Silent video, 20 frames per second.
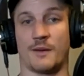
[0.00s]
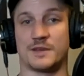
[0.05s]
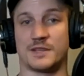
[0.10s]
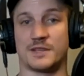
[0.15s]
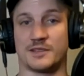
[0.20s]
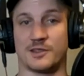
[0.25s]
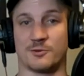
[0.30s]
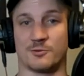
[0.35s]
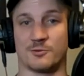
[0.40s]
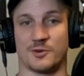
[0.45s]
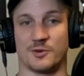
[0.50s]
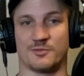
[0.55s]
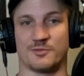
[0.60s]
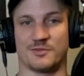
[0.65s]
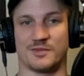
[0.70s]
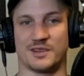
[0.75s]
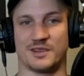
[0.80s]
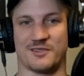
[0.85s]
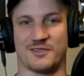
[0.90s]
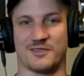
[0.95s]
the room
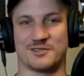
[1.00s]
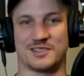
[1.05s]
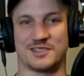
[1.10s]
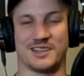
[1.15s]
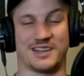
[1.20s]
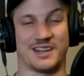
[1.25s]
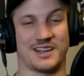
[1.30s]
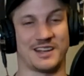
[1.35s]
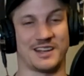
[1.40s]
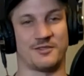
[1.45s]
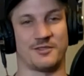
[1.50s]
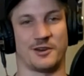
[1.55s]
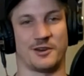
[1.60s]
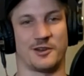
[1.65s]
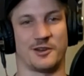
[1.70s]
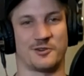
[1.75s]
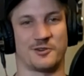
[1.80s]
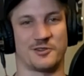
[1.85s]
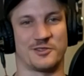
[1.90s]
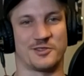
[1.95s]
down to negative
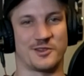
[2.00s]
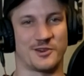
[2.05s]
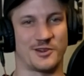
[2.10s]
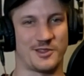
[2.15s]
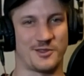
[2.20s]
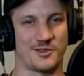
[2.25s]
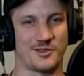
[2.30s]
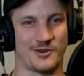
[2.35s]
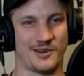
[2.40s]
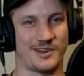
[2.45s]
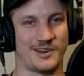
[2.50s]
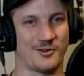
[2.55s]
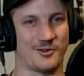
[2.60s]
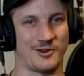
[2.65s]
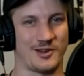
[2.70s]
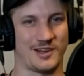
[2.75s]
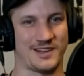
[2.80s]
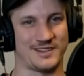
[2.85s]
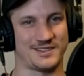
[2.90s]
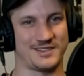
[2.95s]
133
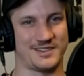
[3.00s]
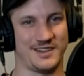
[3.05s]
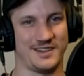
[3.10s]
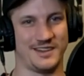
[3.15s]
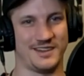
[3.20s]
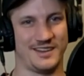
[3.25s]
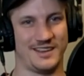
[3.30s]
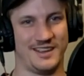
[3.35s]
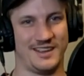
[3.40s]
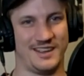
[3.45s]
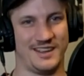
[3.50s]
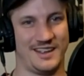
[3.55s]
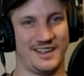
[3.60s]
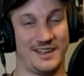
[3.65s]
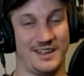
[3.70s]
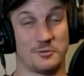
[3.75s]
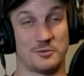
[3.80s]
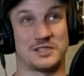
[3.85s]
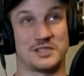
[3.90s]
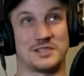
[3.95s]
degrees,
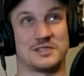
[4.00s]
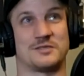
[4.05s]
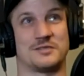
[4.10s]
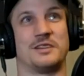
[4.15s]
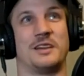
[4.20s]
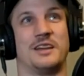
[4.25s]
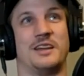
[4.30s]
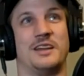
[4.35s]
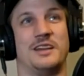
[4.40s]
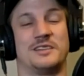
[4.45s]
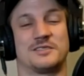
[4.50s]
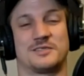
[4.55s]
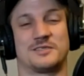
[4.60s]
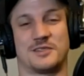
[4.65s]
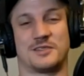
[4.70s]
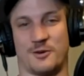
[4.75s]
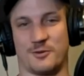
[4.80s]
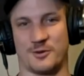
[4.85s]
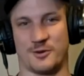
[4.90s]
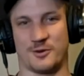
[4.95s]
which is so
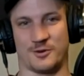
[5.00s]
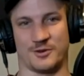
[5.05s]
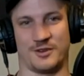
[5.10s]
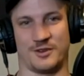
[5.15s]
cold.